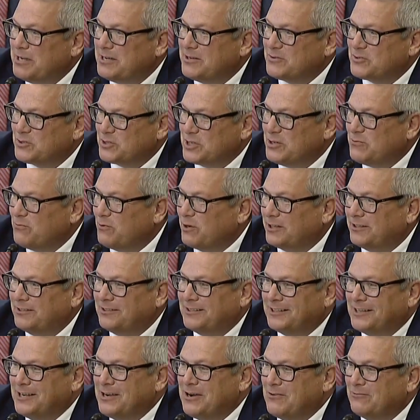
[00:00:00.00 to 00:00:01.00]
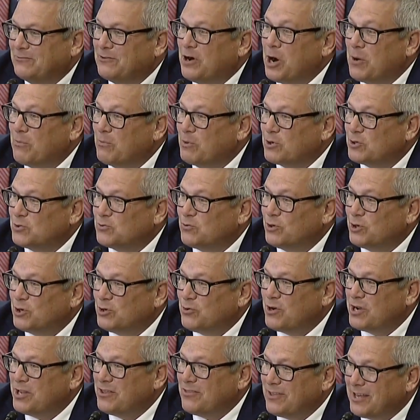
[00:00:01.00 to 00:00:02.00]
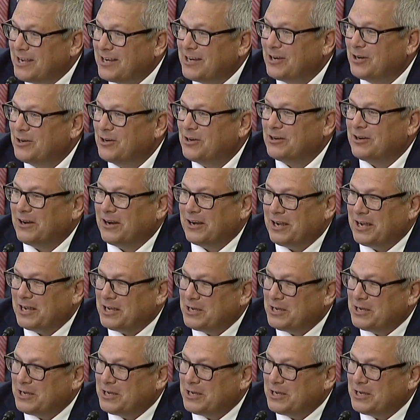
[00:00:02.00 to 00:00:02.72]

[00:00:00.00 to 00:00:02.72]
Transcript: to see what farmers were doing there.